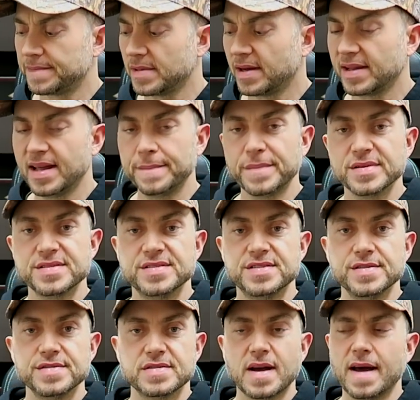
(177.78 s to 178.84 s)
Not getting much
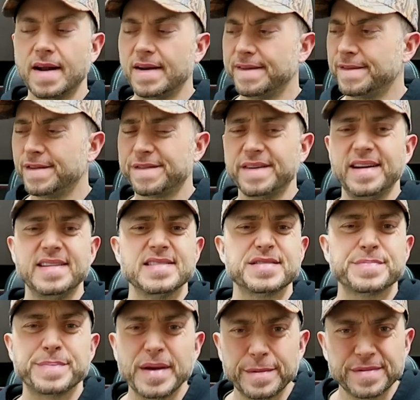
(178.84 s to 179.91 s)
juice. I don't even know if I need to
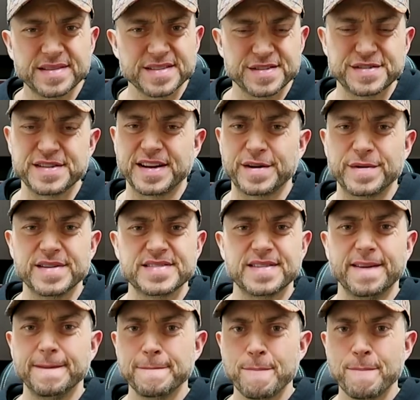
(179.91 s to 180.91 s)
spit with this shit, Chris.